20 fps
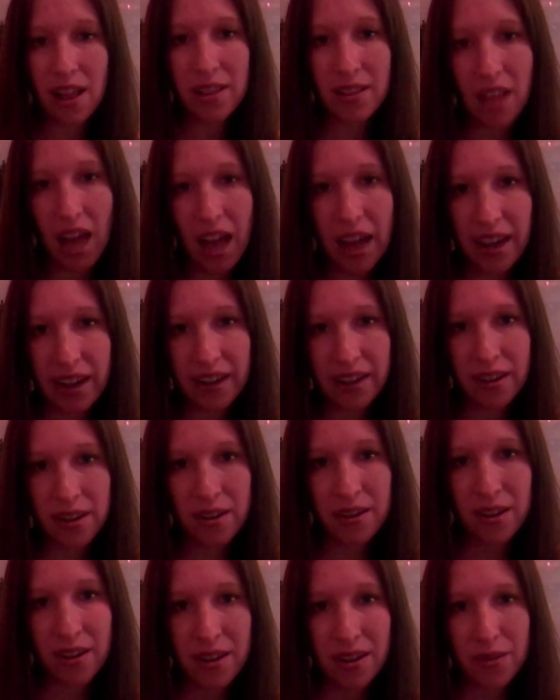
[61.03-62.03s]
a line
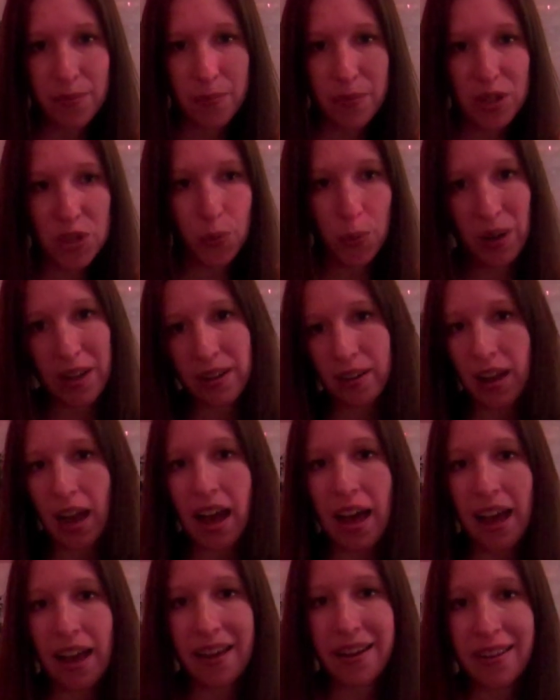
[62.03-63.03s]
between
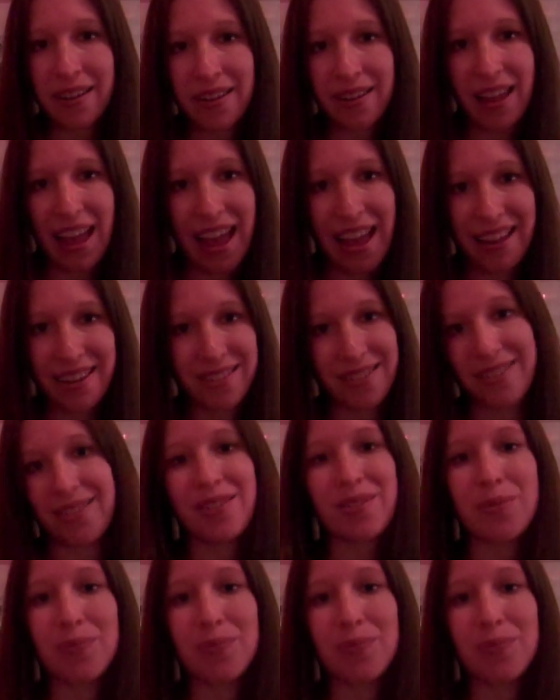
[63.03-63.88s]
God and